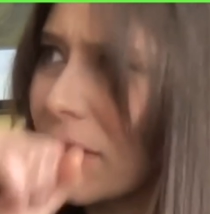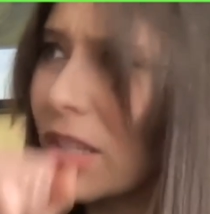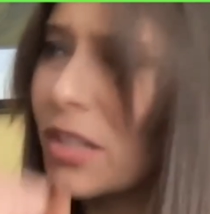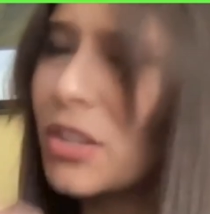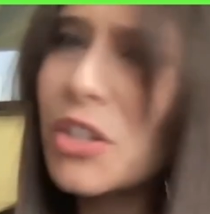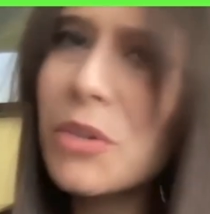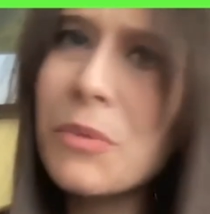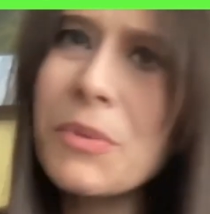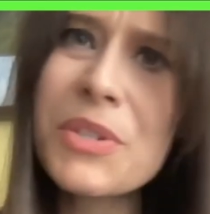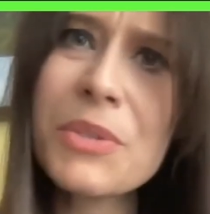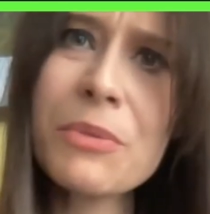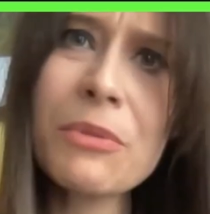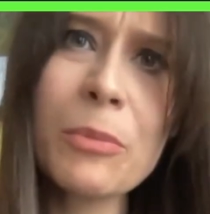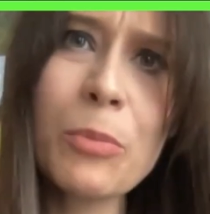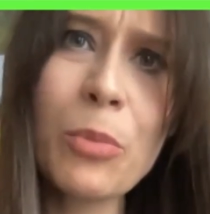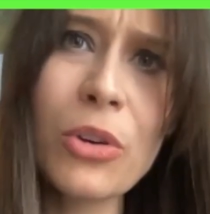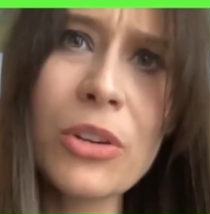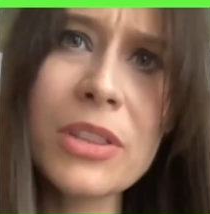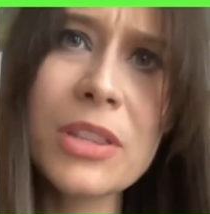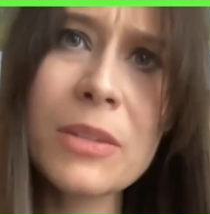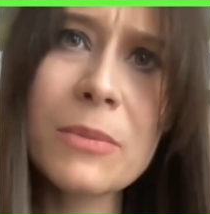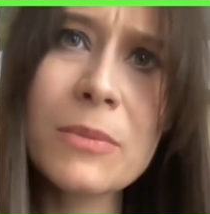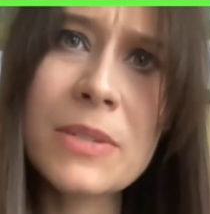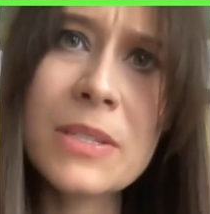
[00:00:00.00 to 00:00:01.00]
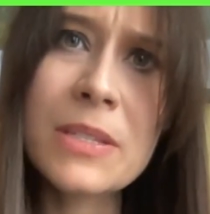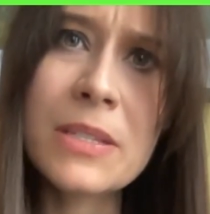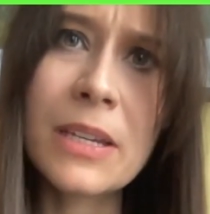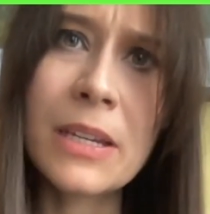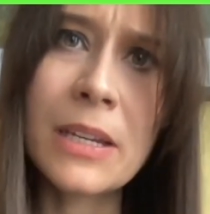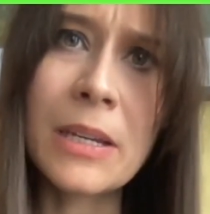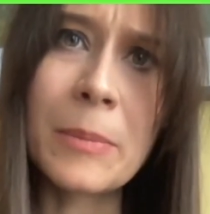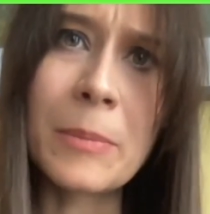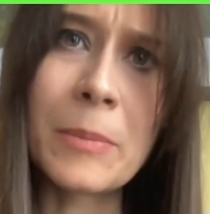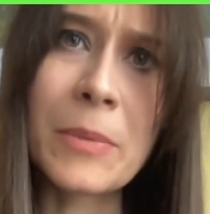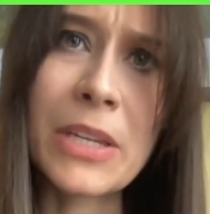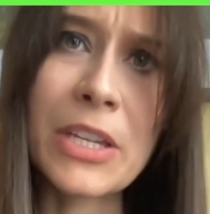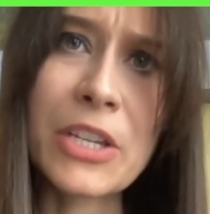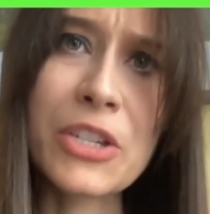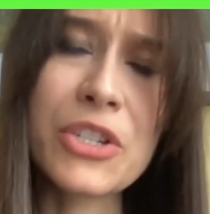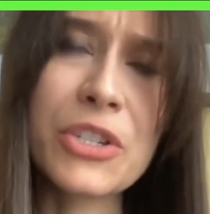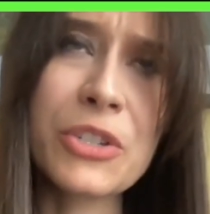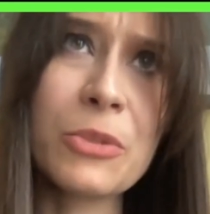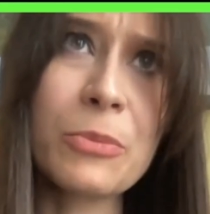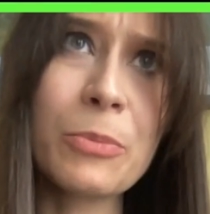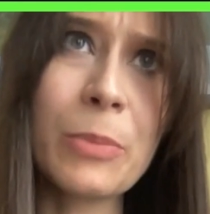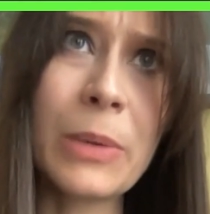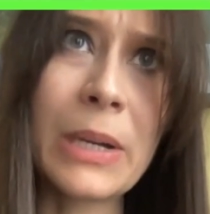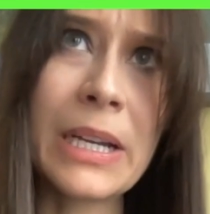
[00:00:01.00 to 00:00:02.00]
There was a report that was
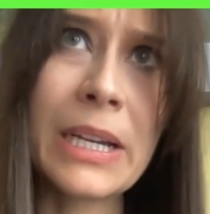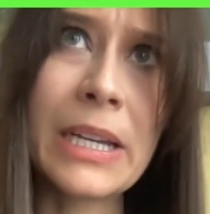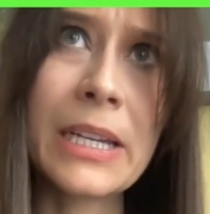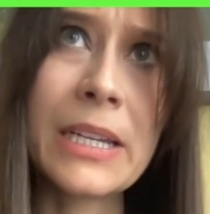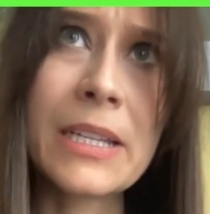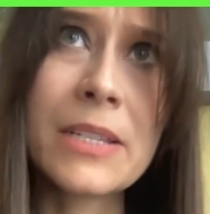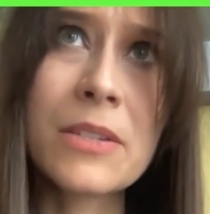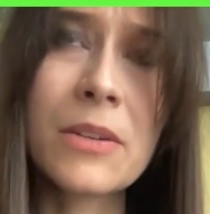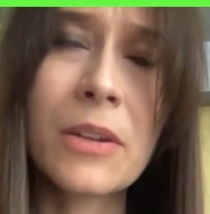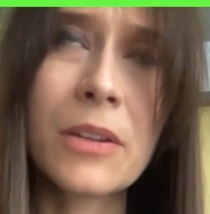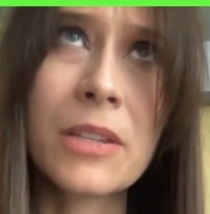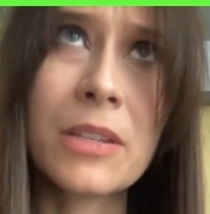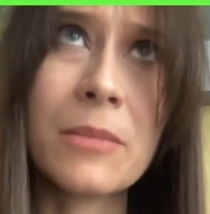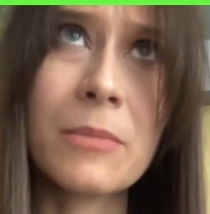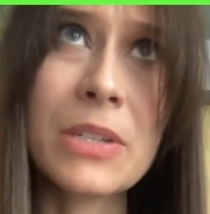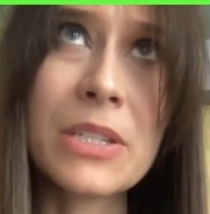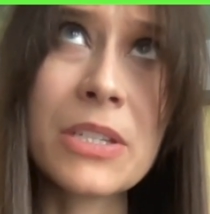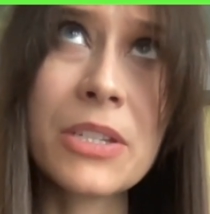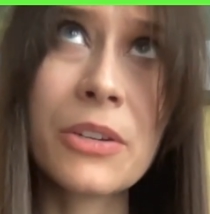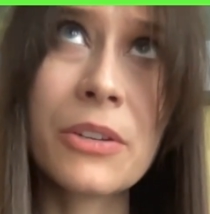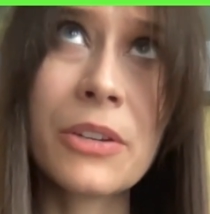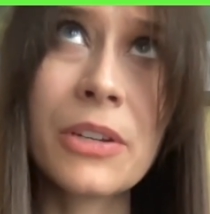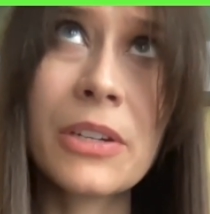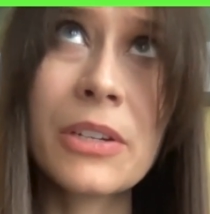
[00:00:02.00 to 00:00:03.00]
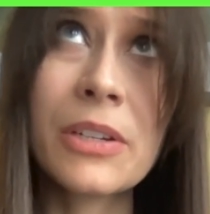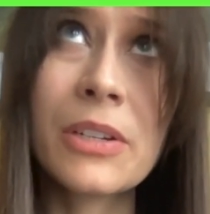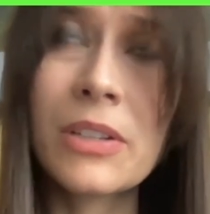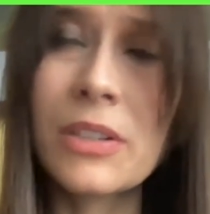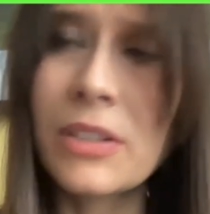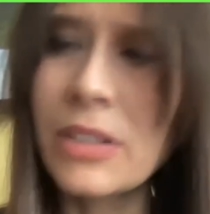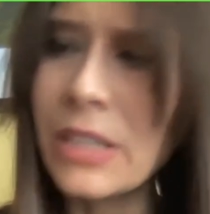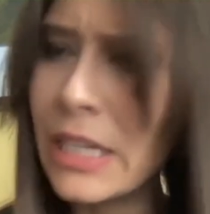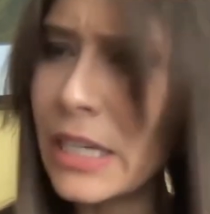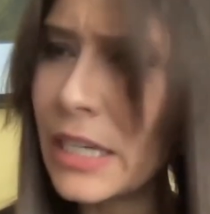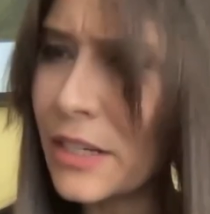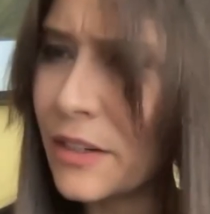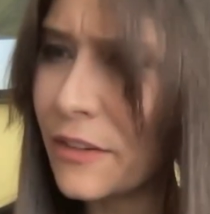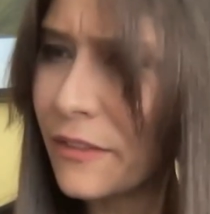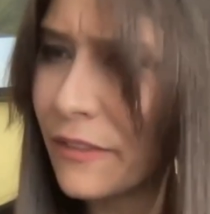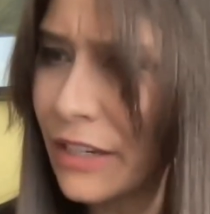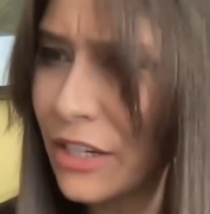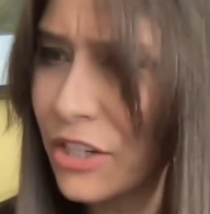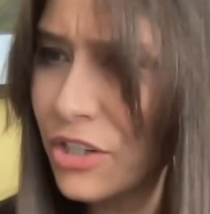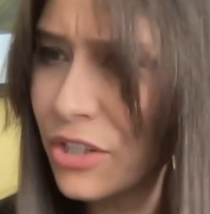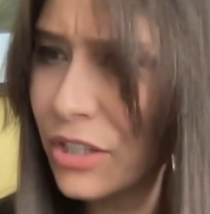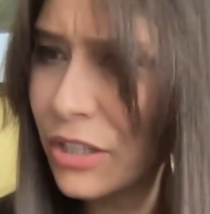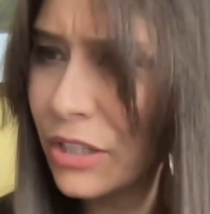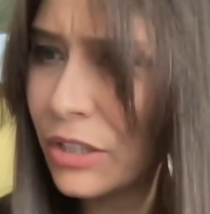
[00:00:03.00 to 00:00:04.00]
issued it's called the Material
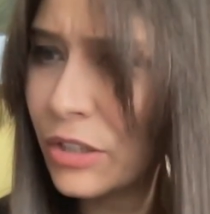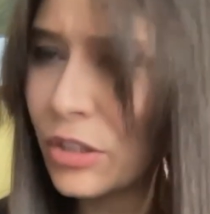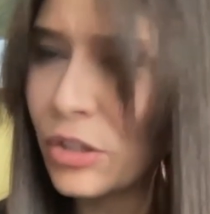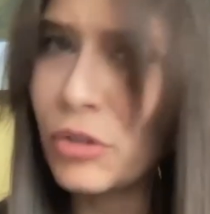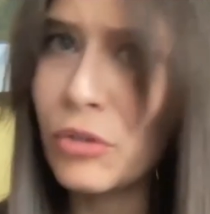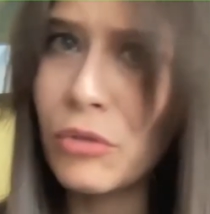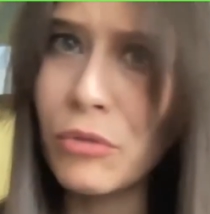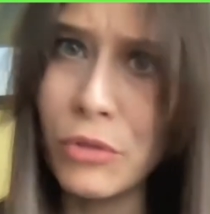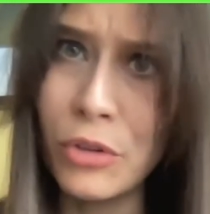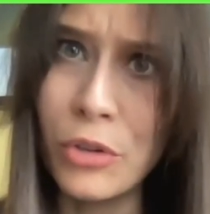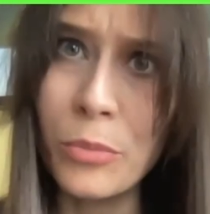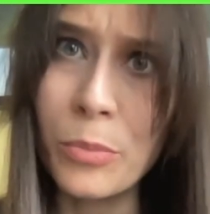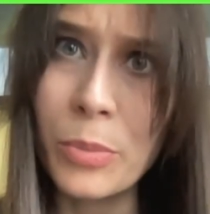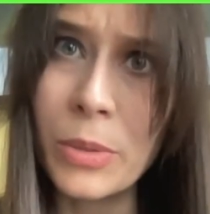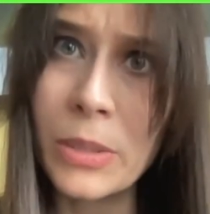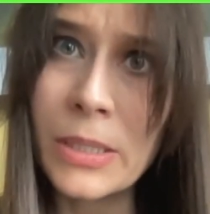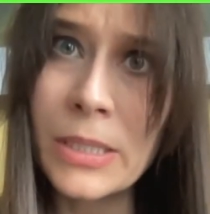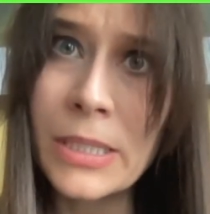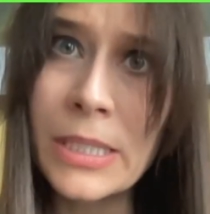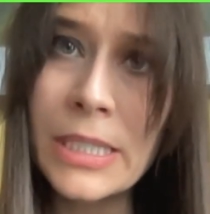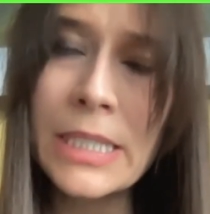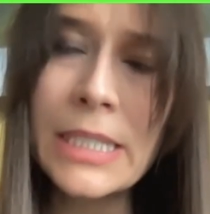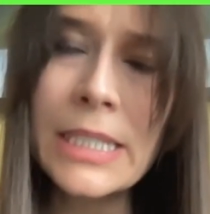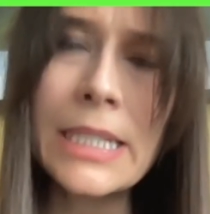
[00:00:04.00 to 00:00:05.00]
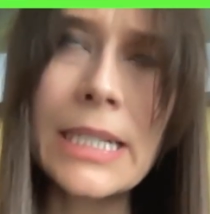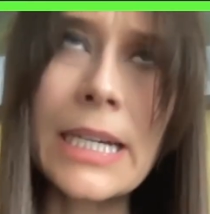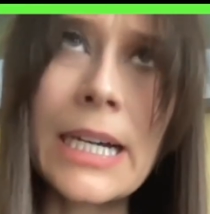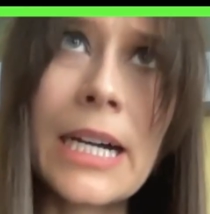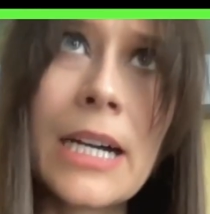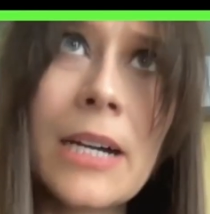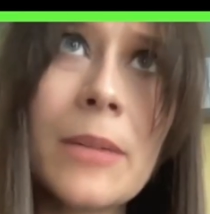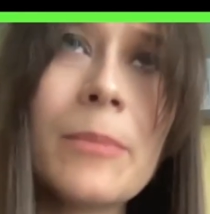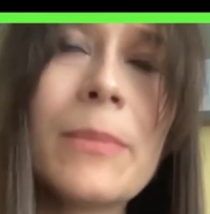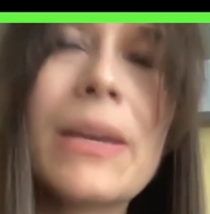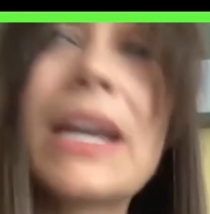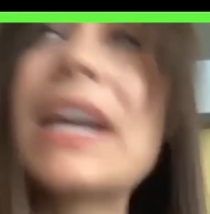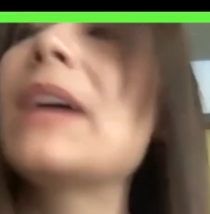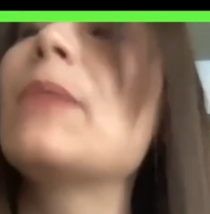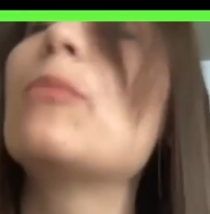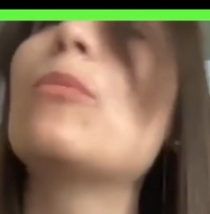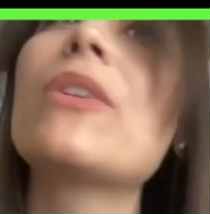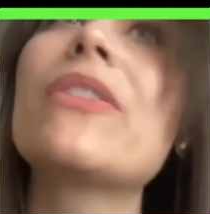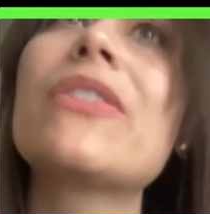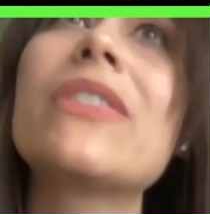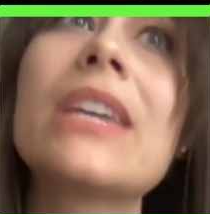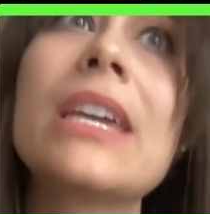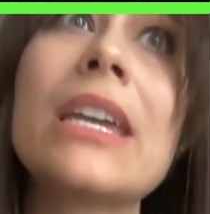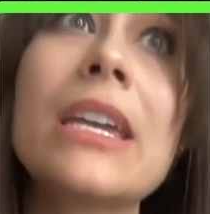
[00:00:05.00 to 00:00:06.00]
Innovation Group. And
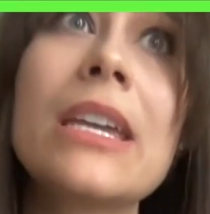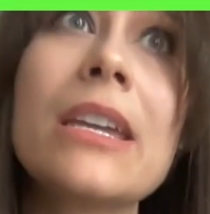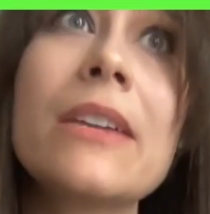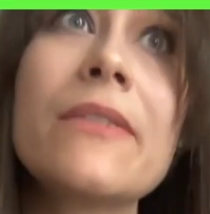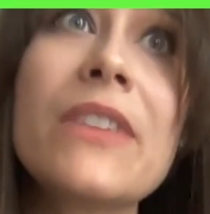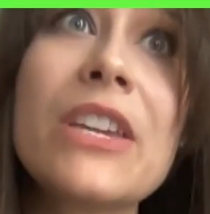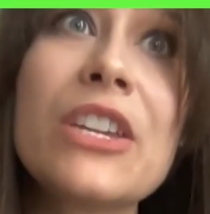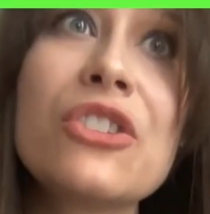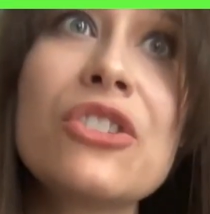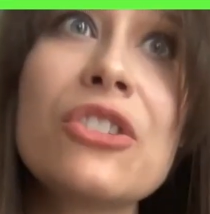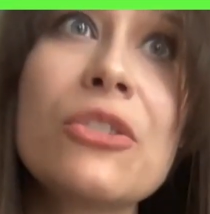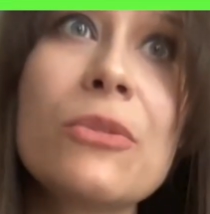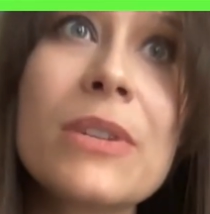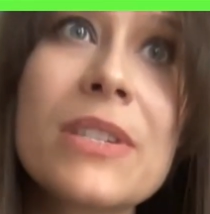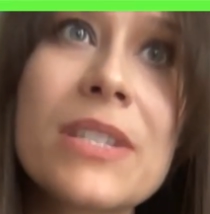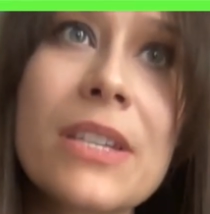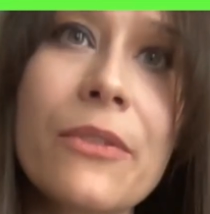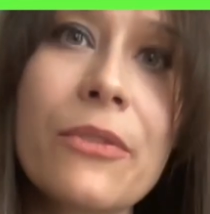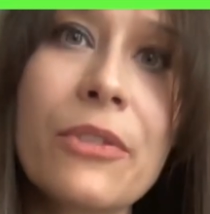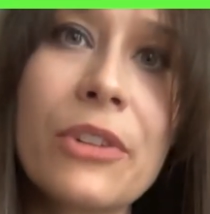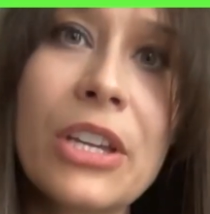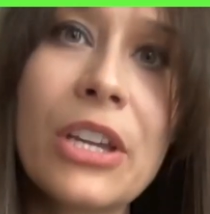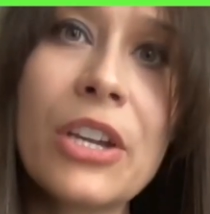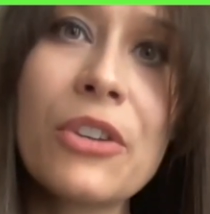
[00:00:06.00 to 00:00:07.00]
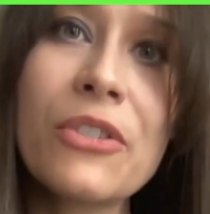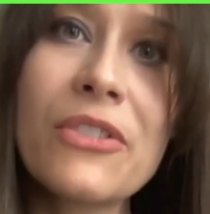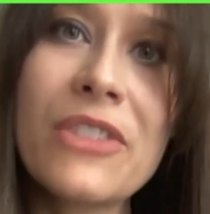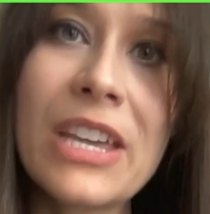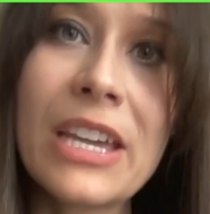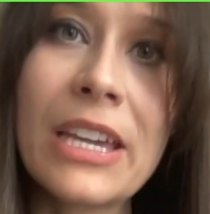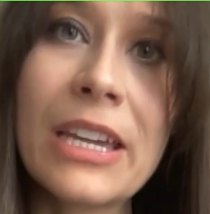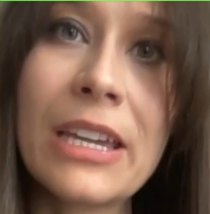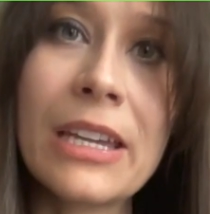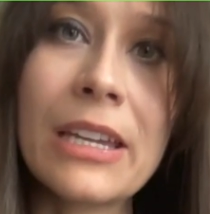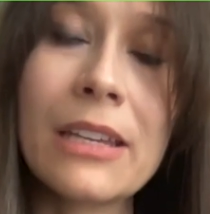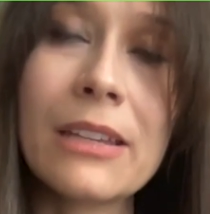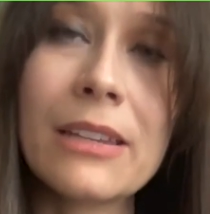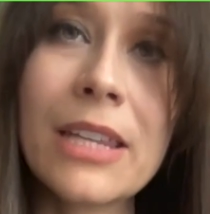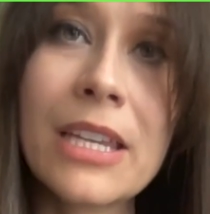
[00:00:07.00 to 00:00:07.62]
what they do is every year they